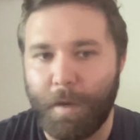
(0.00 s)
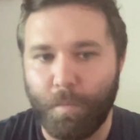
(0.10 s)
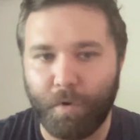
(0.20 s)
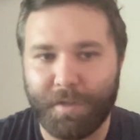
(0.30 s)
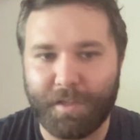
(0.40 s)

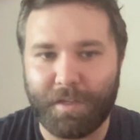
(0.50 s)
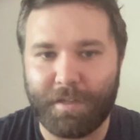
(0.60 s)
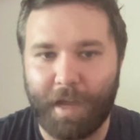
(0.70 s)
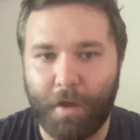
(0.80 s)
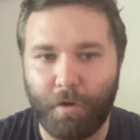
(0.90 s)
pressing
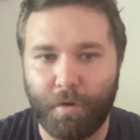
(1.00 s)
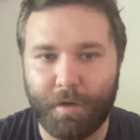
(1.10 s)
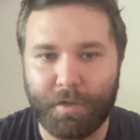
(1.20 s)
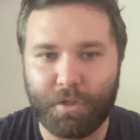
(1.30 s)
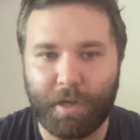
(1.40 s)
down on
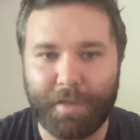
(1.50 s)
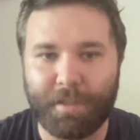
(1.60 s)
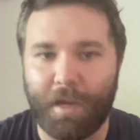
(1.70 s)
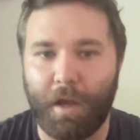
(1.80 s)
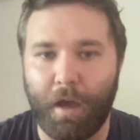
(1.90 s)
his
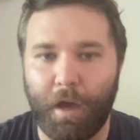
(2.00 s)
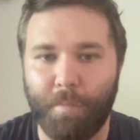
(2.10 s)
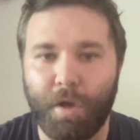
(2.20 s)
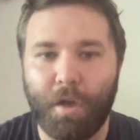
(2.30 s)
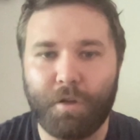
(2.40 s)
chest and
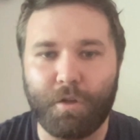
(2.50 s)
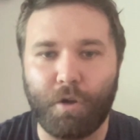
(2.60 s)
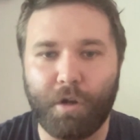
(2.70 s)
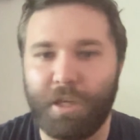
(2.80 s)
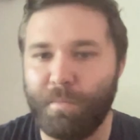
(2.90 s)
arm to
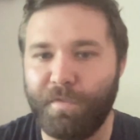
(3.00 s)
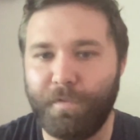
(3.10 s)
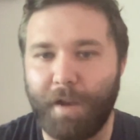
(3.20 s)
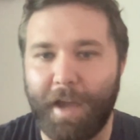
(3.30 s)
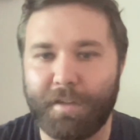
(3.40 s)
knock him
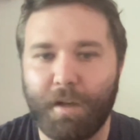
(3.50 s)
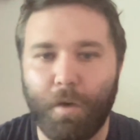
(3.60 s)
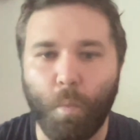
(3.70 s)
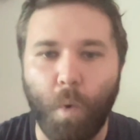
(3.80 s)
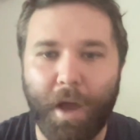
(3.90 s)
flat
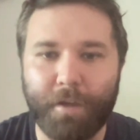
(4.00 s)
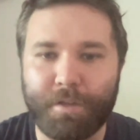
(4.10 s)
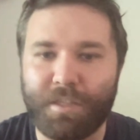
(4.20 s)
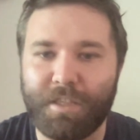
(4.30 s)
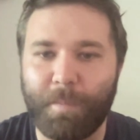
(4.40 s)
while
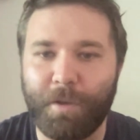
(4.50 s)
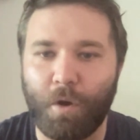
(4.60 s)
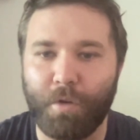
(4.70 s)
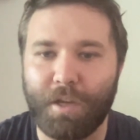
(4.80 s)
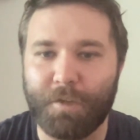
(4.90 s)
stepping
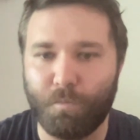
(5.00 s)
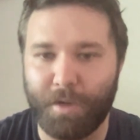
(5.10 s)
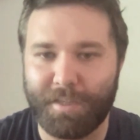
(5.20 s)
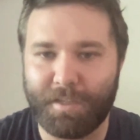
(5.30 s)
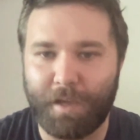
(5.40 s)
on his
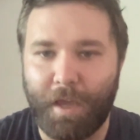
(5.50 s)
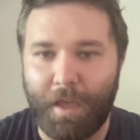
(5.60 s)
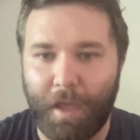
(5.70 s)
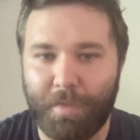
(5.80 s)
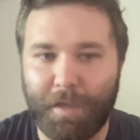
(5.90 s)
wrist
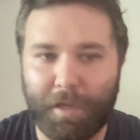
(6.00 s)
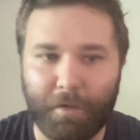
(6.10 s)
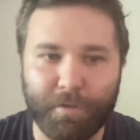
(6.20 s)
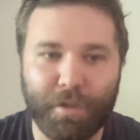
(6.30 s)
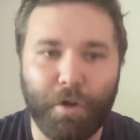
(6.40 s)
and the
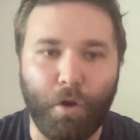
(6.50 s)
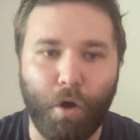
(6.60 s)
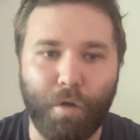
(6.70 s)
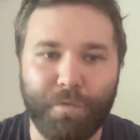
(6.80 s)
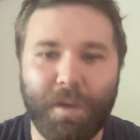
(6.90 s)
hilt
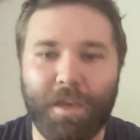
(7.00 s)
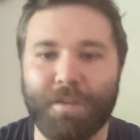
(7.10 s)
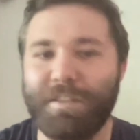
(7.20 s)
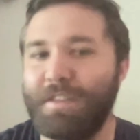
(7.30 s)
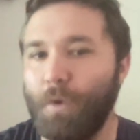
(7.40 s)
of
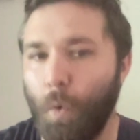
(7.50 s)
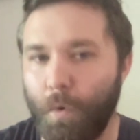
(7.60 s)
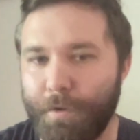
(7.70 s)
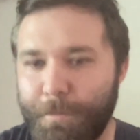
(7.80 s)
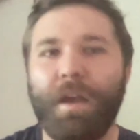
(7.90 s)
his
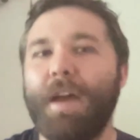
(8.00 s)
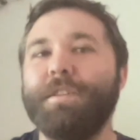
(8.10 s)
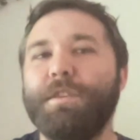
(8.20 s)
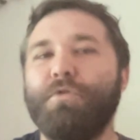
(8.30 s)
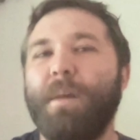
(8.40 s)
sword. As
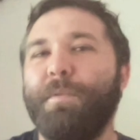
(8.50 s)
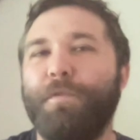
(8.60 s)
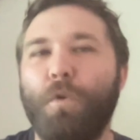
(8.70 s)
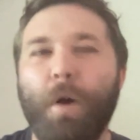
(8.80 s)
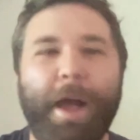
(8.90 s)
described
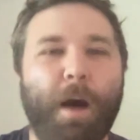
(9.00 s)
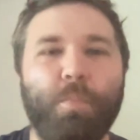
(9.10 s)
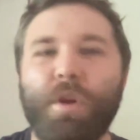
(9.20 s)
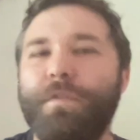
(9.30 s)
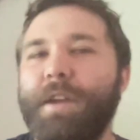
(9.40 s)
before our
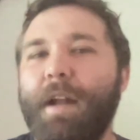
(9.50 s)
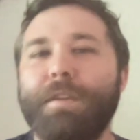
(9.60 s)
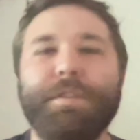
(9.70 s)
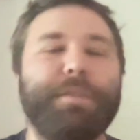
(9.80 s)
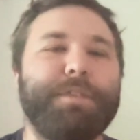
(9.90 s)
brief
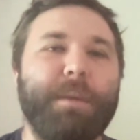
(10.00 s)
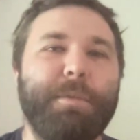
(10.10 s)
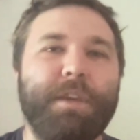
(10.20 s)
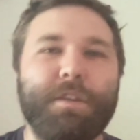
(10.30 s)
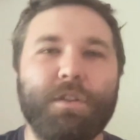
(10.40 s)
analysis of some
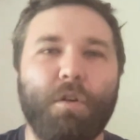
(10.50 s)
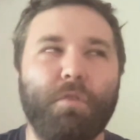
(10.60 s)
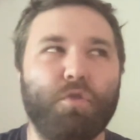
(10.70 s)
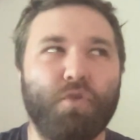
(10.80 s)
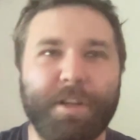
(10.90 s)
of the
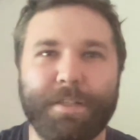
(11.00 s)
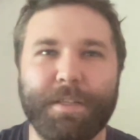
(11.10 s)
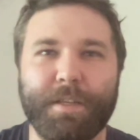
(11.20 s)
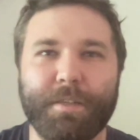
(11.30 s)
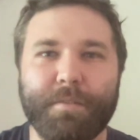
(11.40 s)
historical
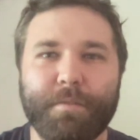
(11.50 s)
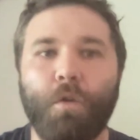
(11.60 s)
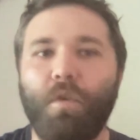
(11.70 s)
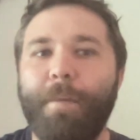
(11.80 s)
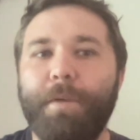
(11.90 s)
treatises,
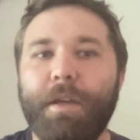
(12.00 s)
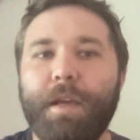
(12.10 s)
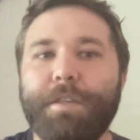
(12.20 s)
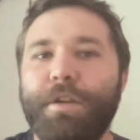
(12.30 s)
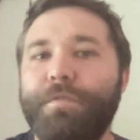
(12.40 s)
grappling
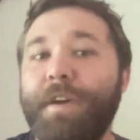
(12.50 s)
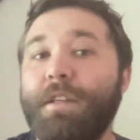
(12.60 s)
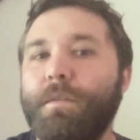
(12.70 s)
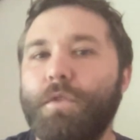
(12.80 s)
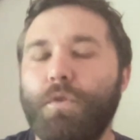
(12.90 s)
is an
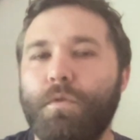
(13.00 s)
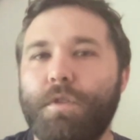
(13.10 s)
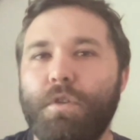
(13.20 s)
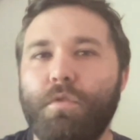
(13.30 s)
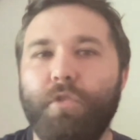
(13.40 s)
effective tool
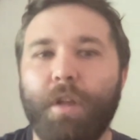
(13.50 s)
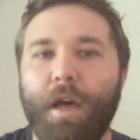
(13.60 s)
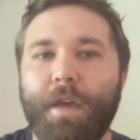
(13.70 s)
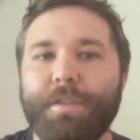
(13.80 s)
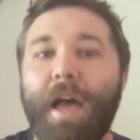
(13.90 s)
to
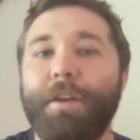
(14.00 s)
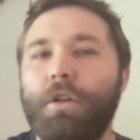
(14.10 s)
utilize at a